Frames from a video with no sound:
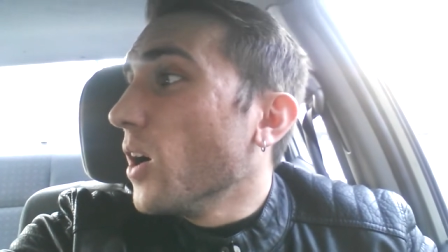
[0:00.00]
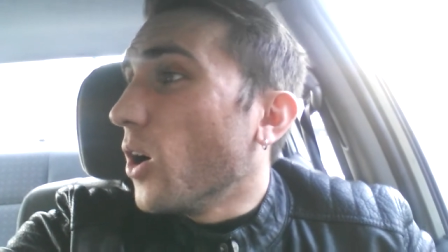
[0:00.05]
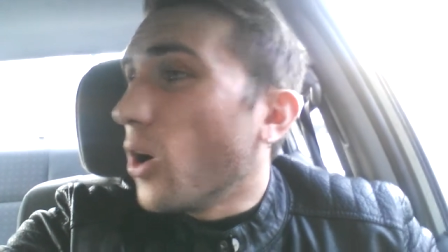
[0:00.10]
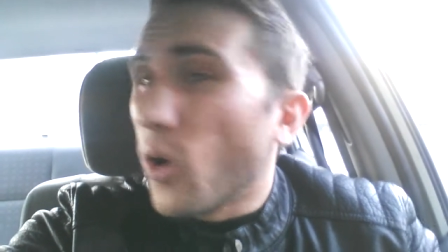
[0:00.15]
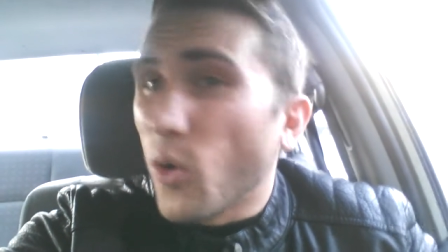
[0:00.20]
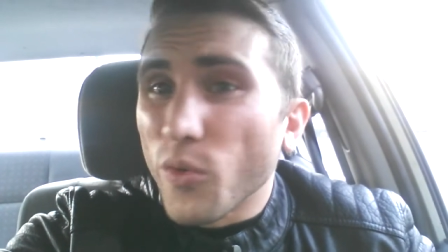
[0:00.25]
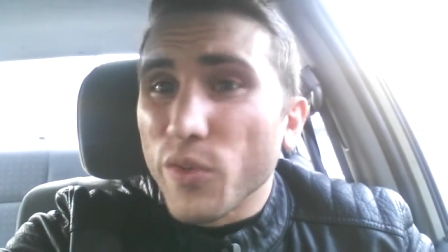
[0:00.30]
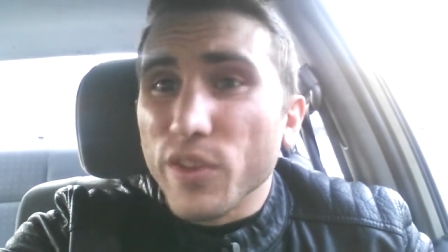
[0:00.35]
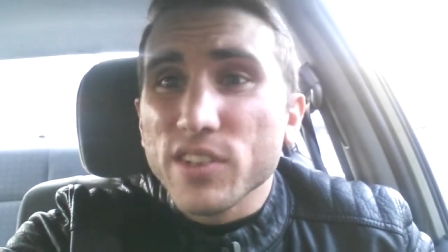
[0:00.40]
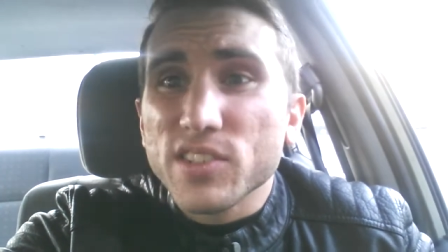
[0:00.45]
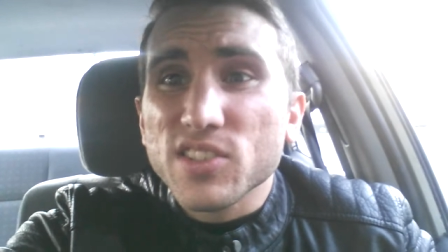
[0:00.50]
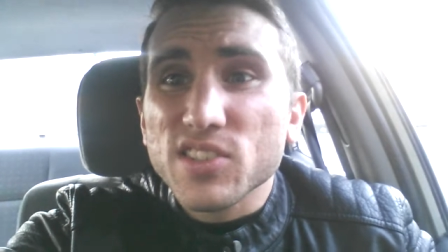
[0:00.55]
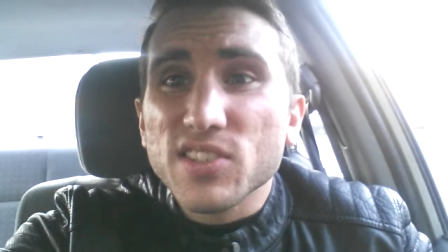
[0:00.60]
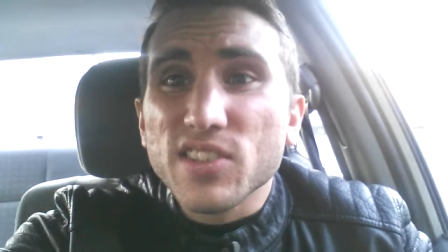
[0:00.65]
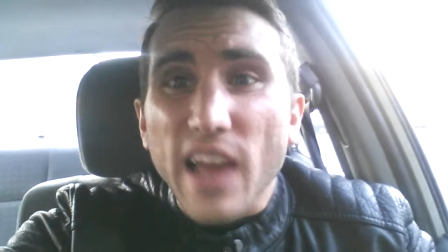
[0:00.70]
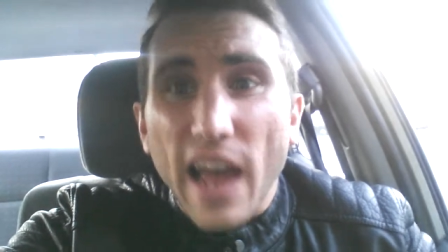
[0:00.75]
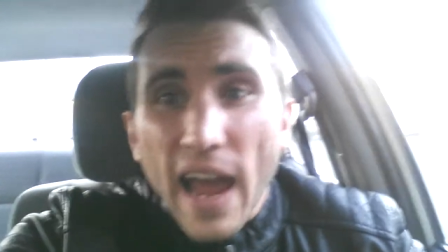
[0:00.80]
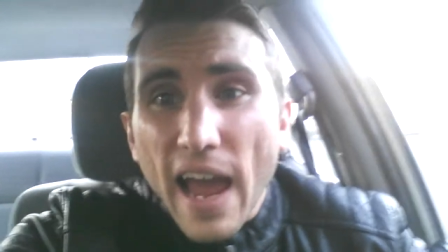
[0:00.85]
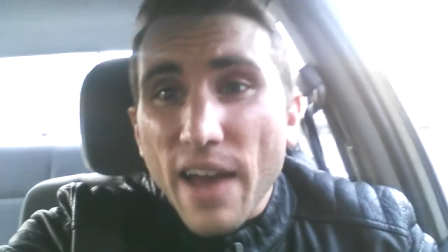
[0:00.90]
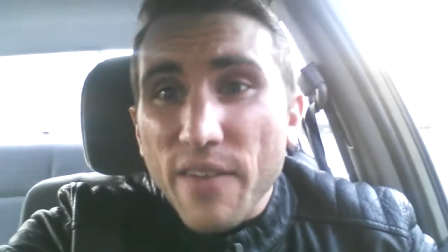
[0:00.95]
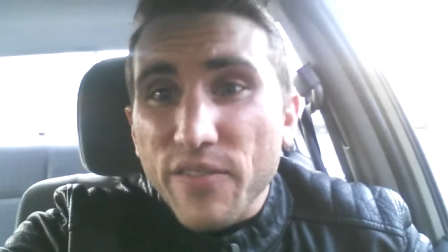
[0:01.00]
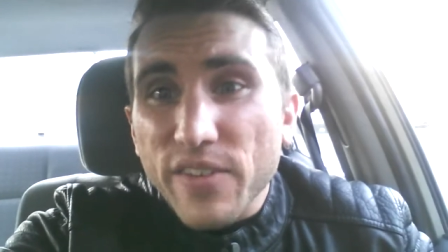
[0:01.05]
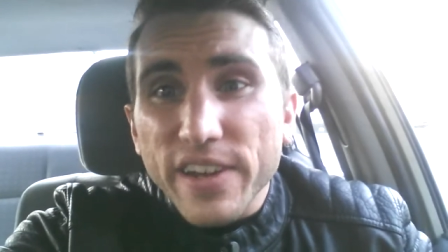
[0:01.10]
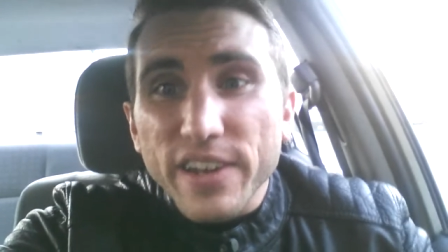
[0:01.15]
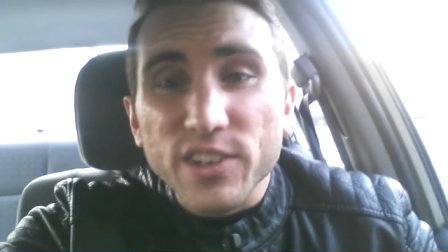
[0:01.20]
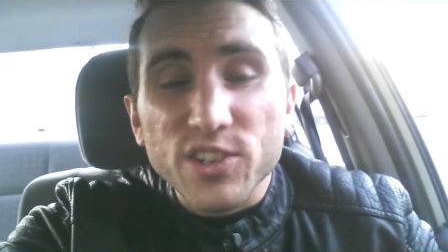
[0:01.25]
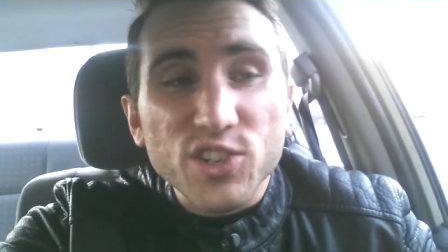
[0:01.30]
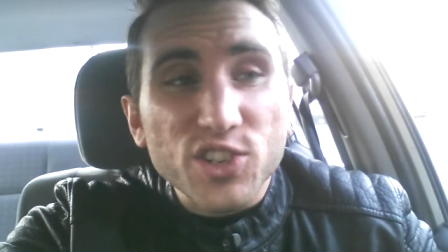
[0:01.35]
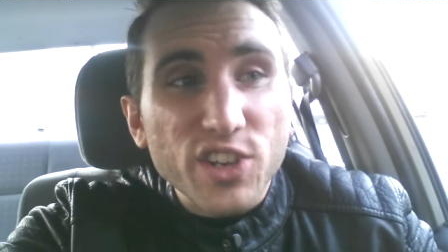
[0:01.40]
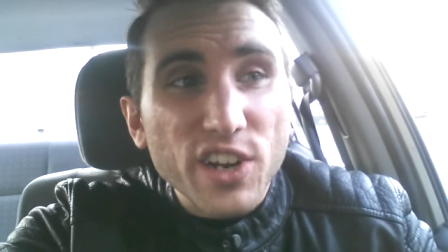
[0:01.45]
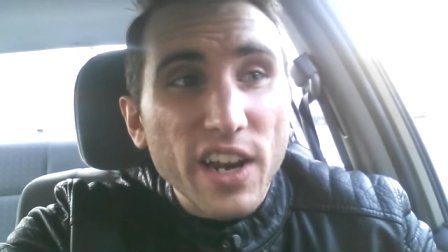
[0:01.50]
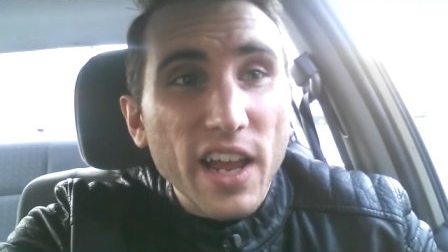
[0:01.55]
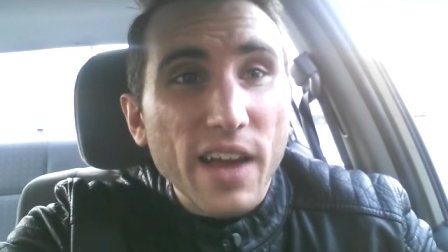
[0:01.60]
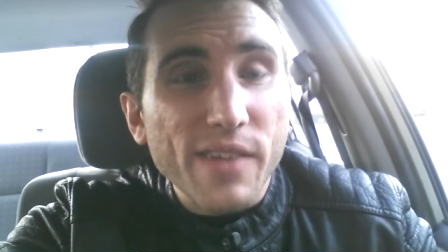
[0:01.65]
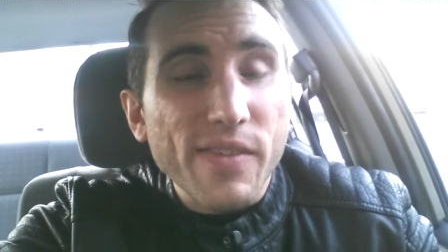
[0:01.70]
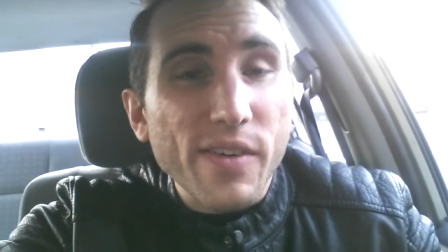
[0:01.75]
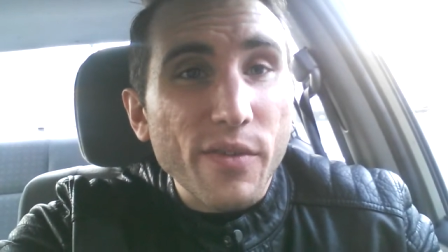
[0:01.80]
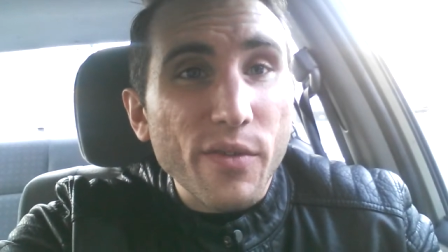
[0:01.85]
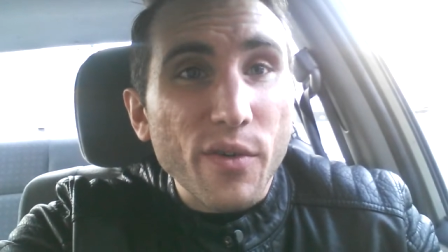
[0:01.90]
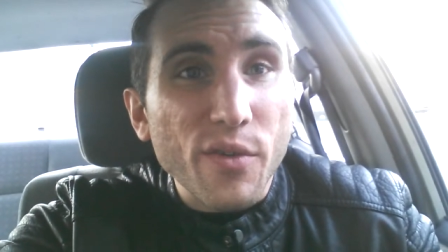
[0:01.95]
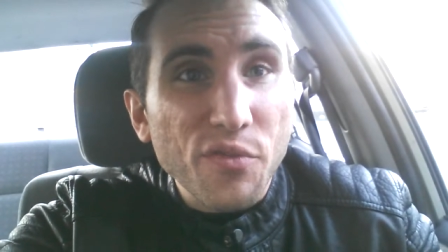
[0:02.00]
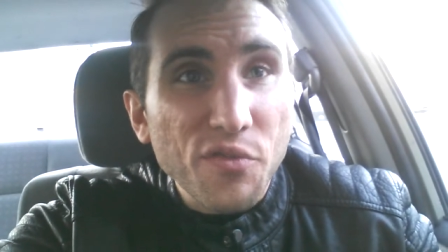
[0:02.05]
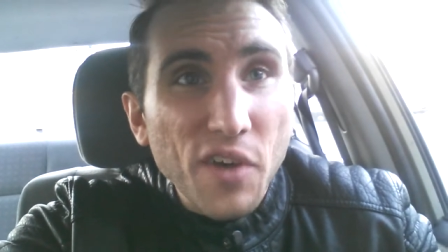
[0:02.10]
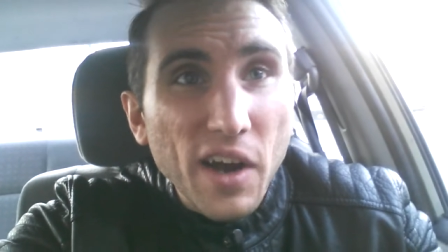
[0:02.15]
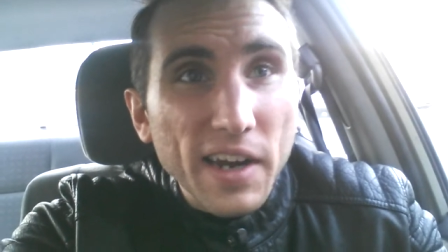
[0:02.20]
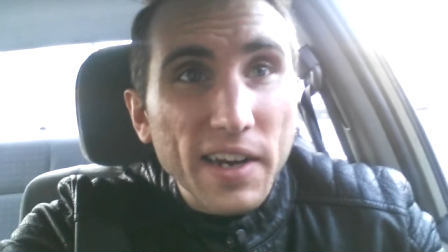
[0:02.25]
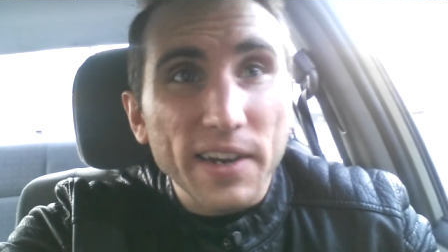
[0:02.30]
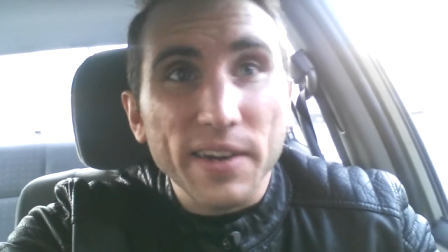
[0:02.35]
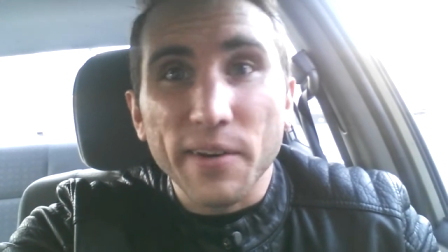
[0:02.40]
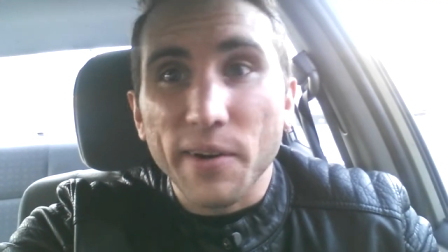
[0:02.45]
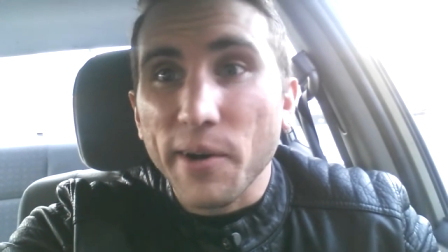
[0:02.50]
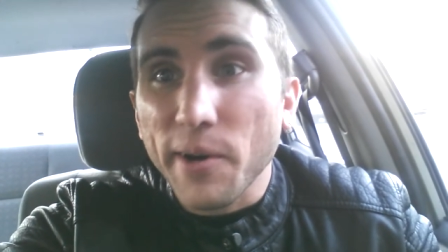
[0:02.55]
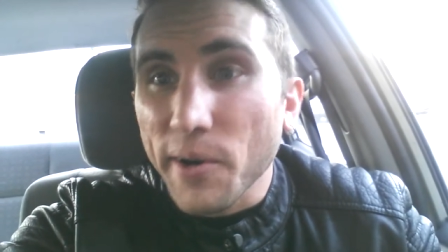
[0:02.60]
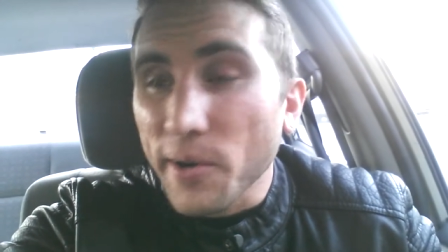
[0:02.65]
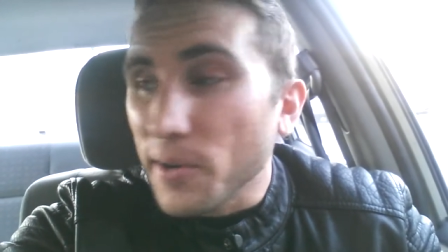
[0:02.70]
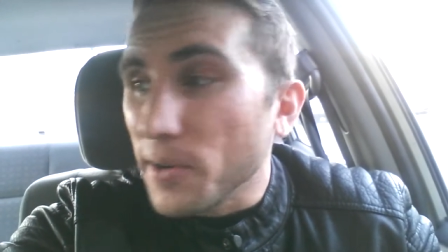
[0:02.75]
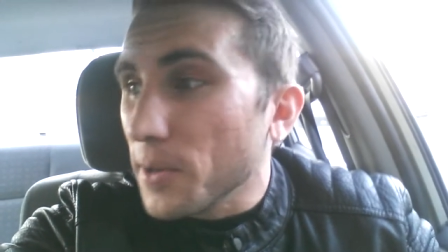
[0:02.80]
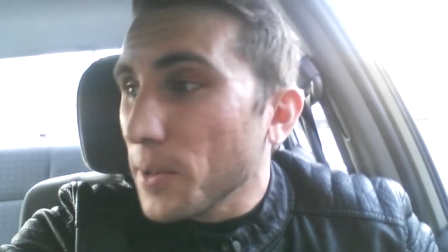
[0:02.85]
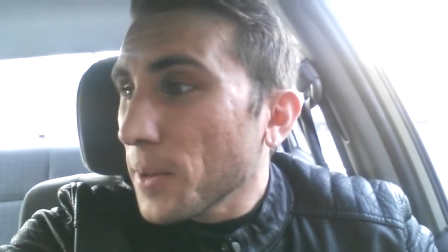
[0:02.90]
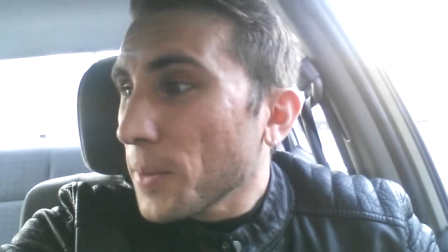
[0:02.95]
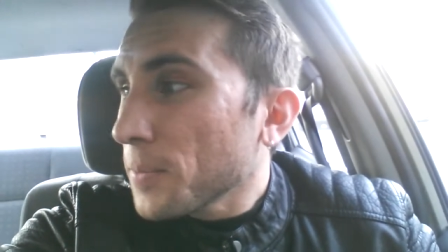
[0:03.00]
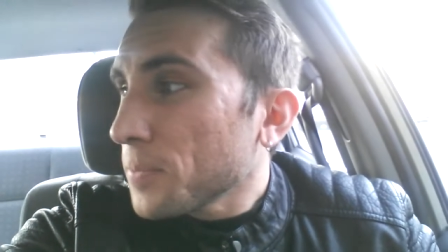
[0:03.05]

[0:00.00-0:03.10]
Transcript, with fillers: "Oh, this is the heaviest shit I've ever fucking heard."